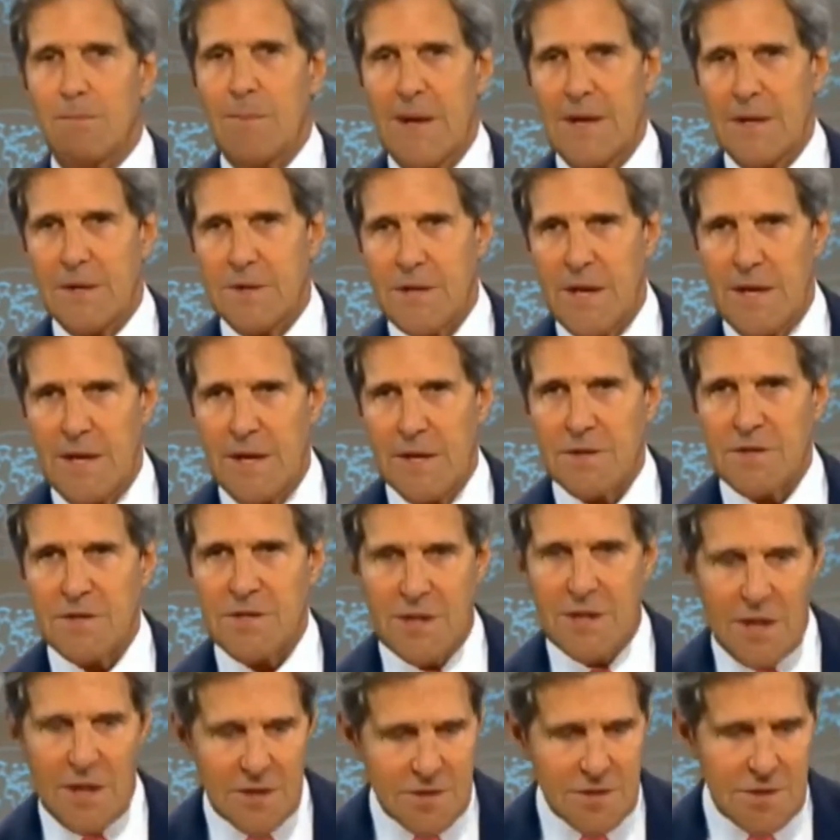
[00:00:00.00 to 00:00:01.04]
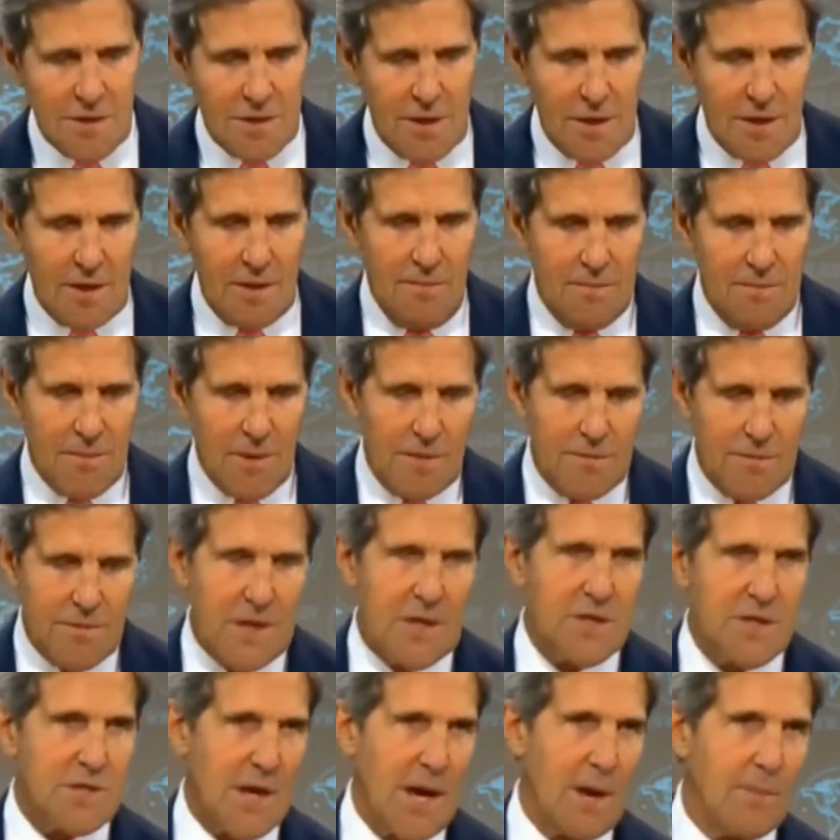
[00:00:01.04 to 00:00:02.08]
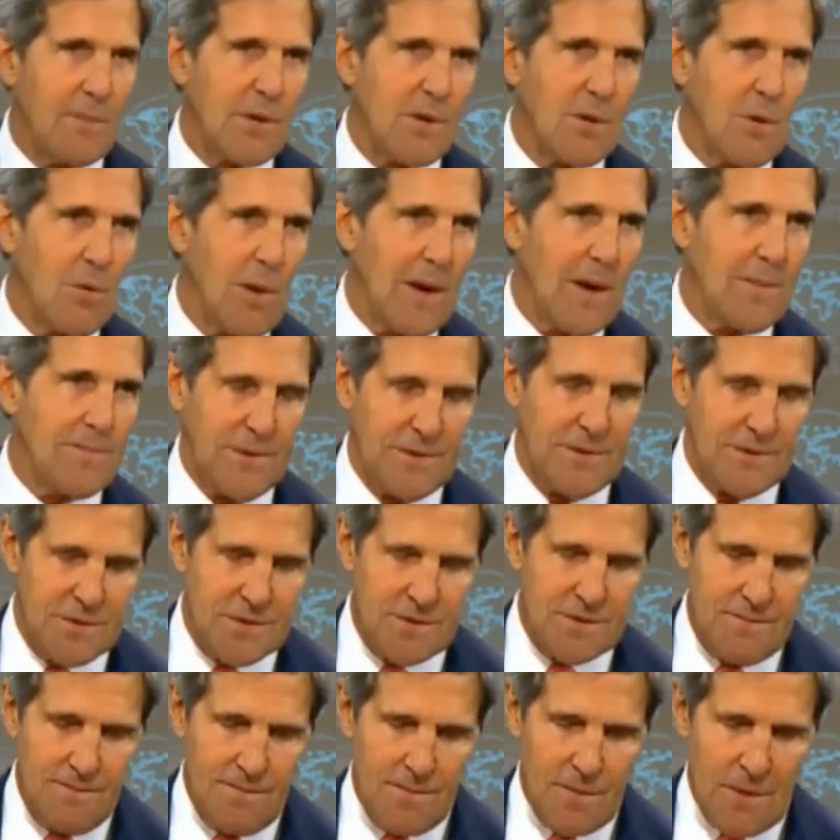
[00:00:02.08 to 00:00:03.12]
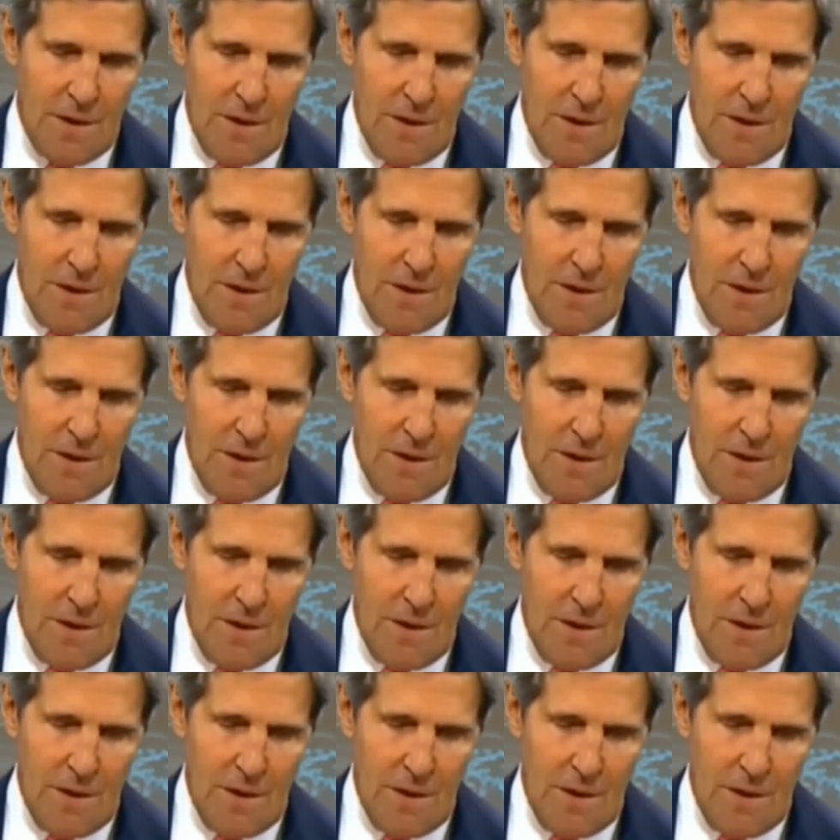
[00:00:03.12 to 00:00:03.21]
maintains custody of these chemical weapons.